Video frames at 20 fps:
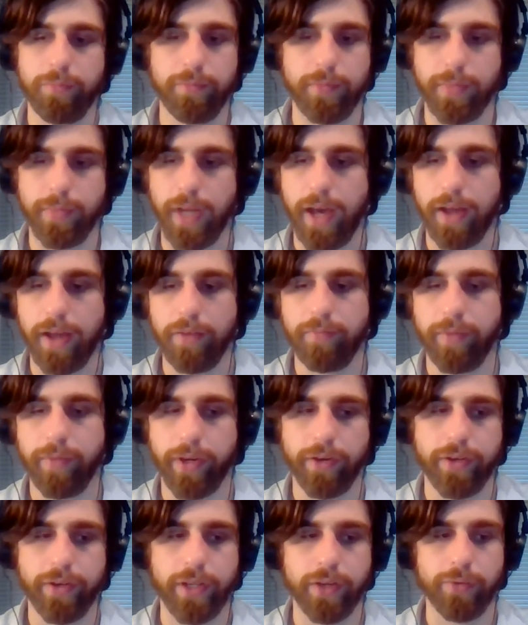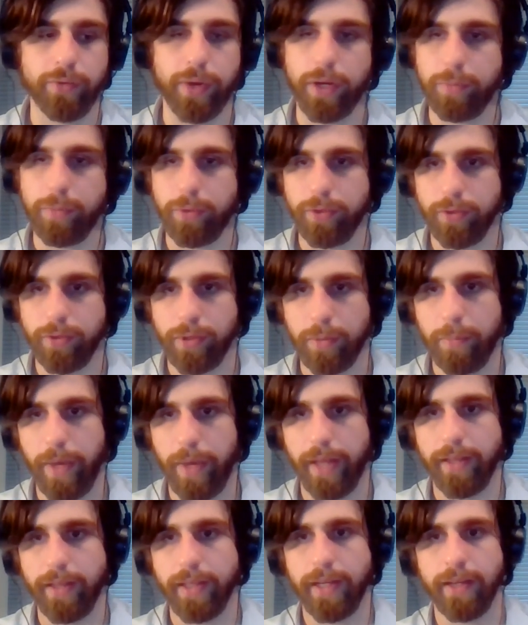not very credible or
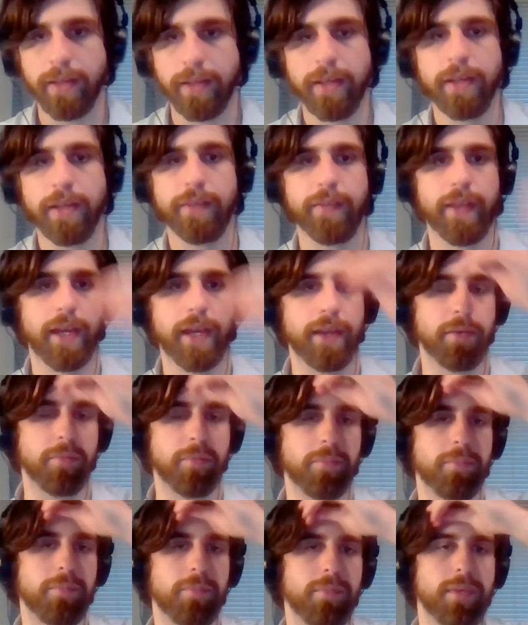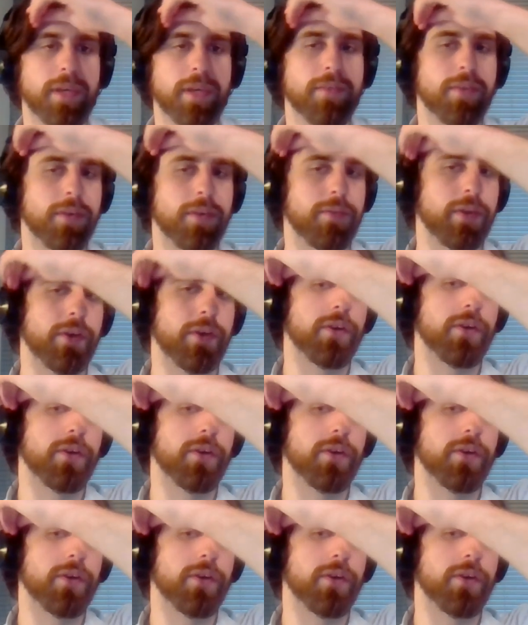compelling, then even if there